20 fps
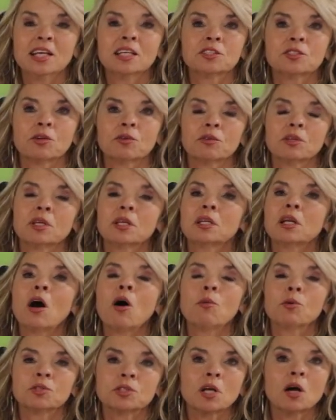So it
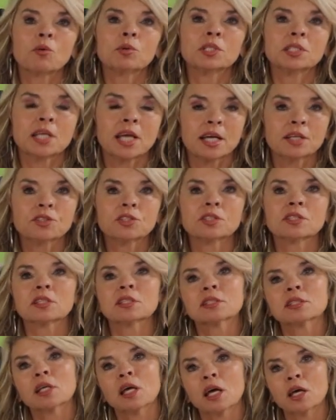almost always catches
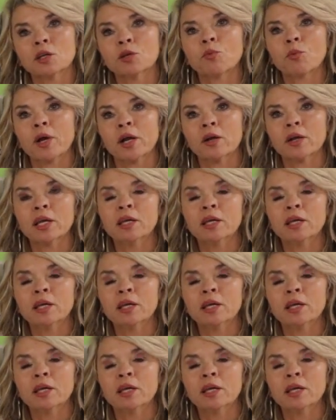us unaware.